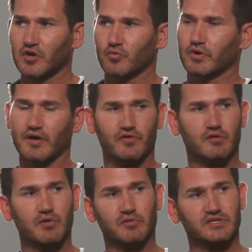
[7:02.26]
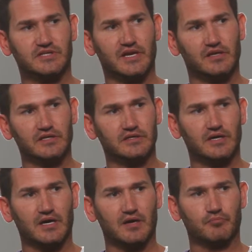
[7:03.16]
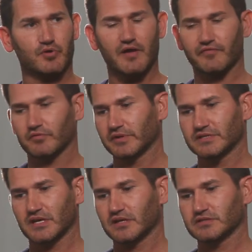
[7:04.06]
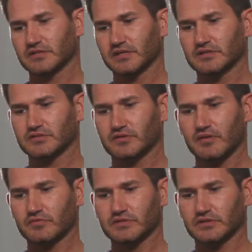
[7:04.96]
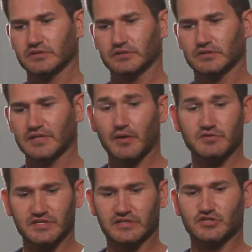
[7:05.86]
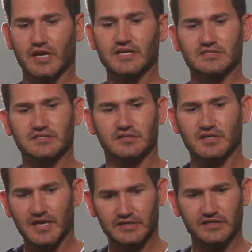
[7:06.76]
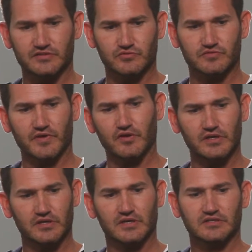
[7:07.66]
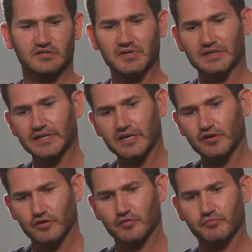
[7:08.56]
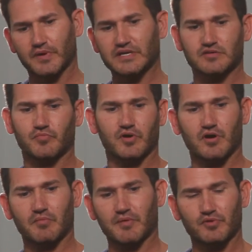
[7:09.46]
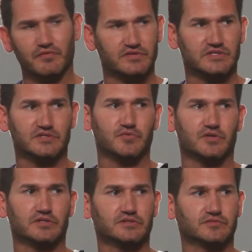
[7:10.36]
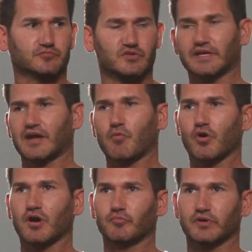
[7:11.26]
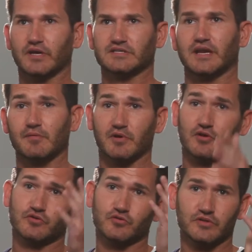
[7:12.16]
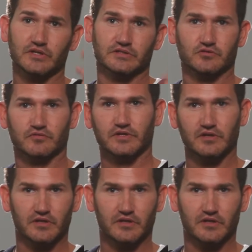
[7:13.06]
we're never going to be able to scale it um, profitably, intelligently. And so that was, the, that was the genesis of the idea. So it was very, to me, linear based upon all my previous experience. It wasn't like I woke up one day and said, hey, I'm going to go do this over here to the